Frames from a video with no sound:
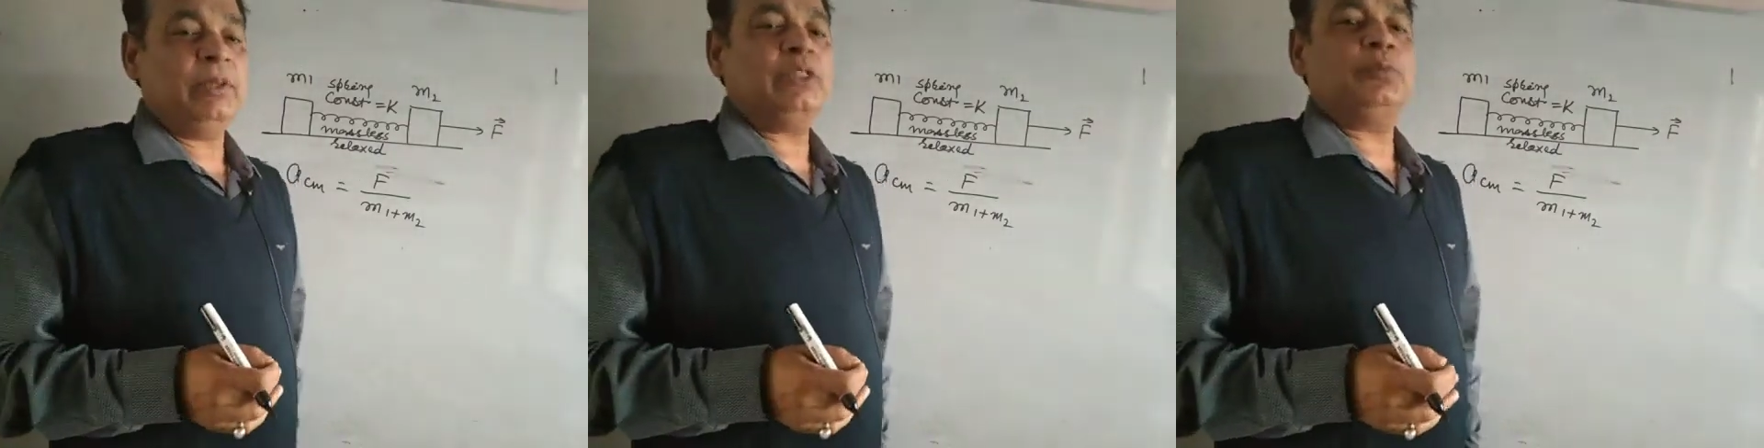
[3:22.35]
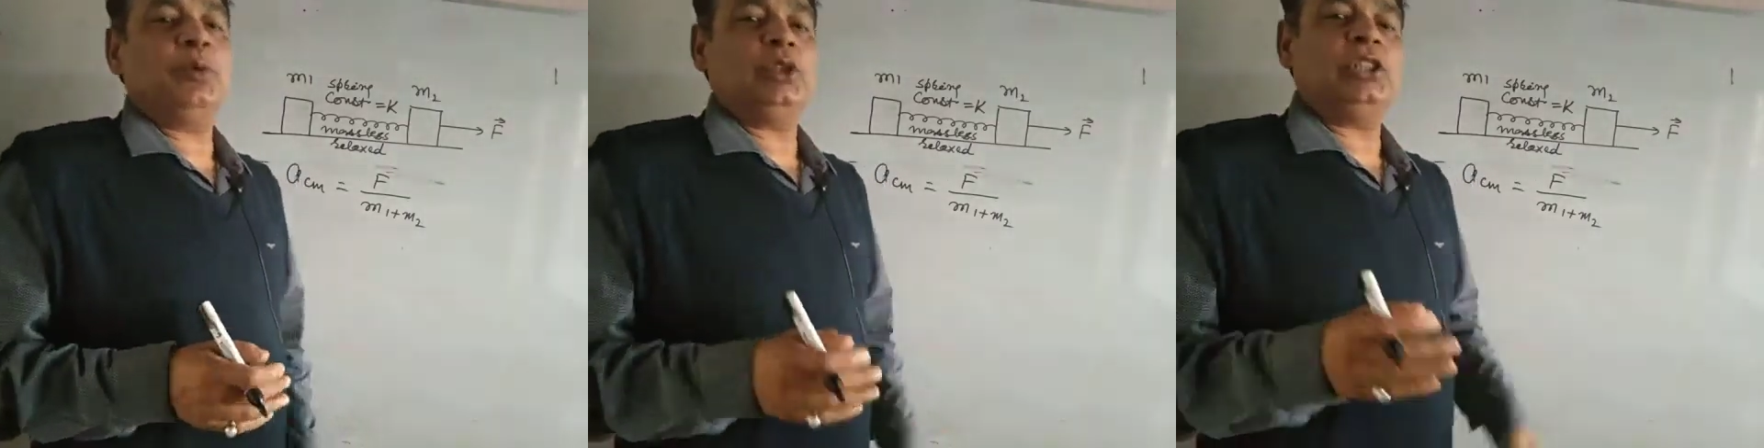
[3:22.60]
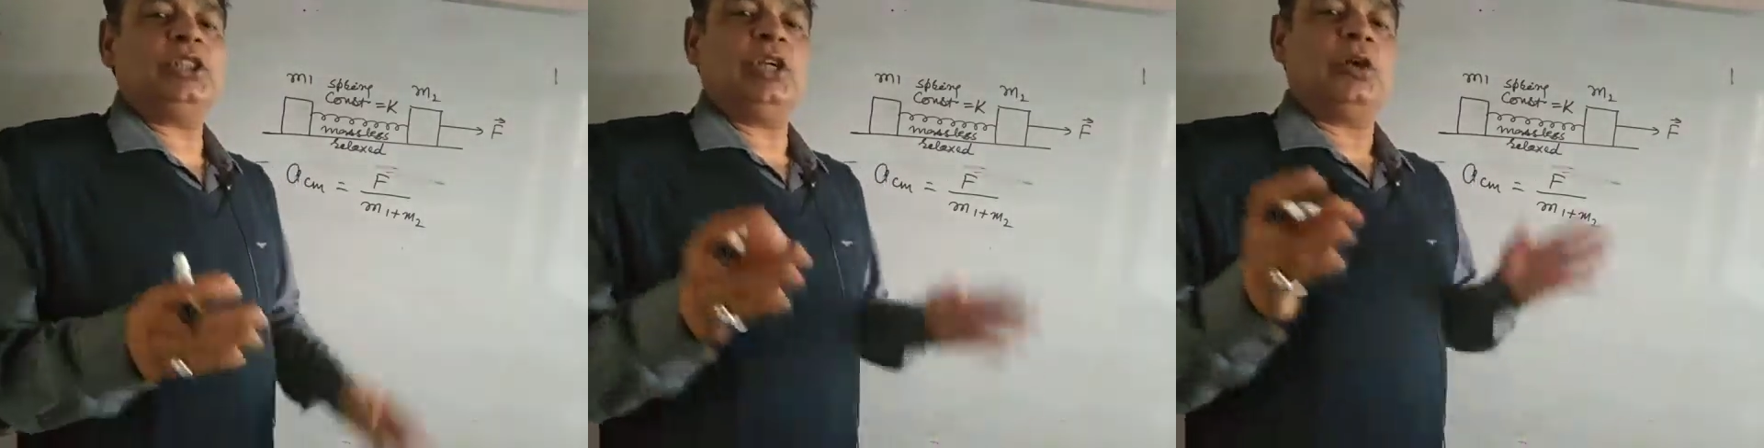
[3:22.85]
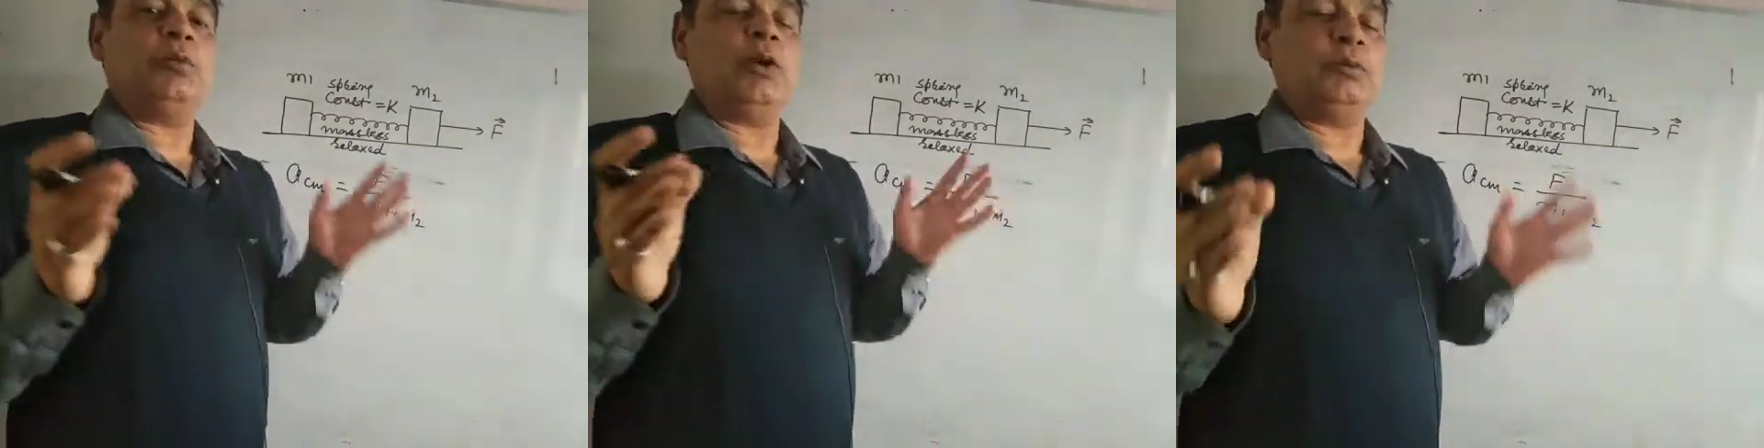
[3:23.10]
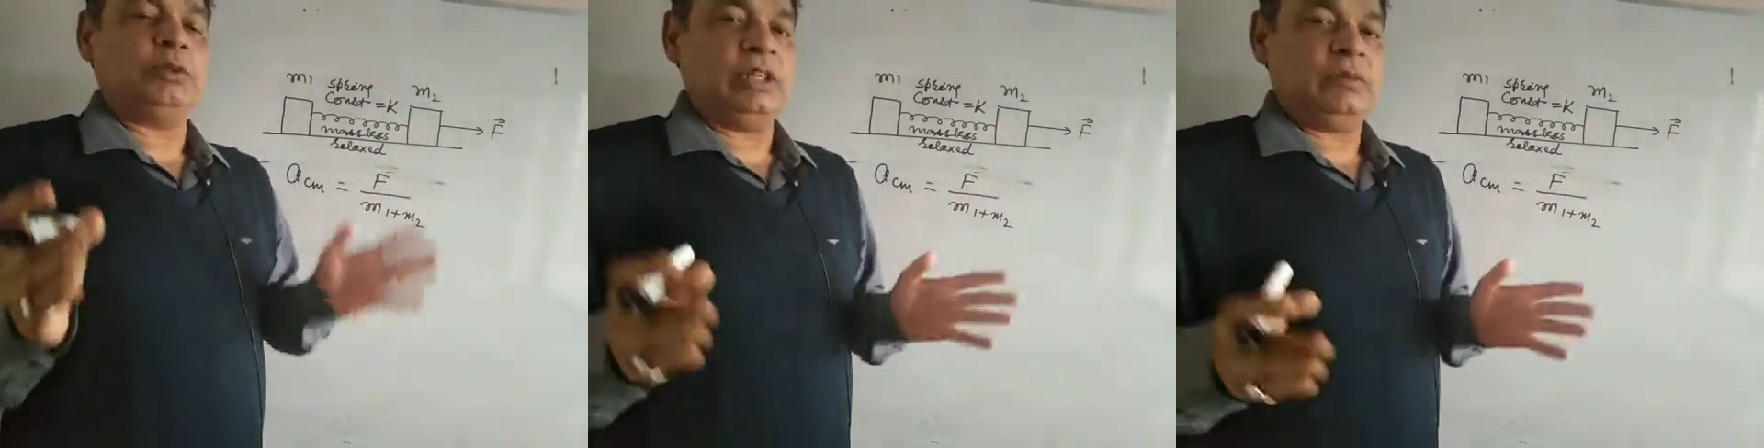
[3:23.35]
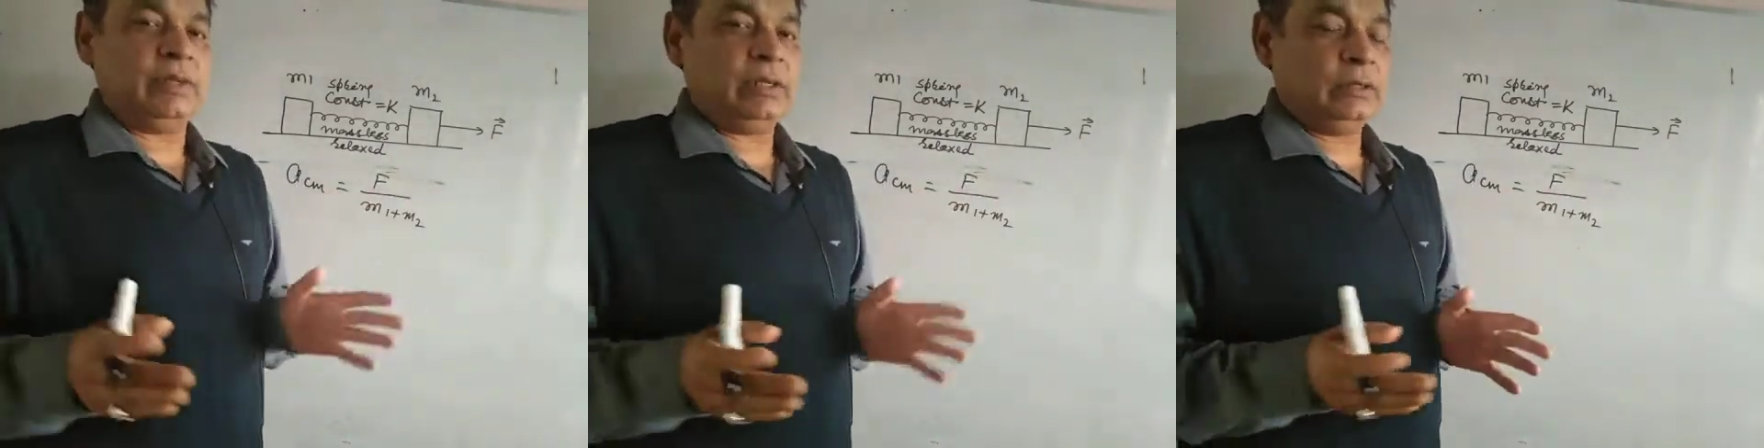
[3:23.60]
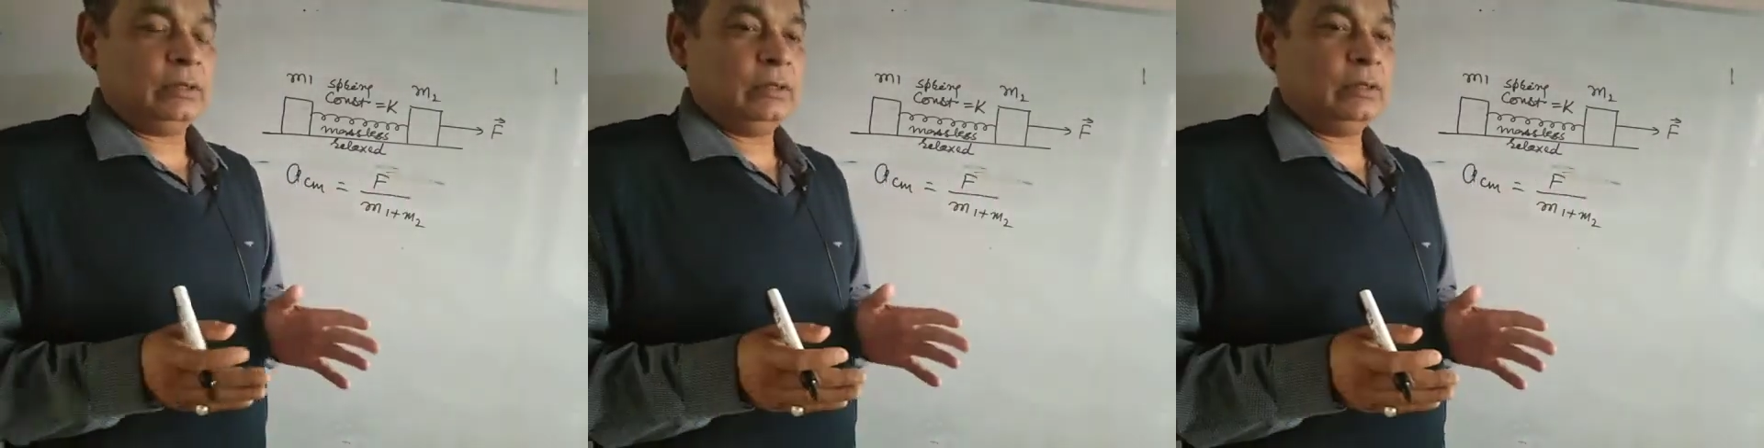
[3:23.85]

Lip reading: means position of observer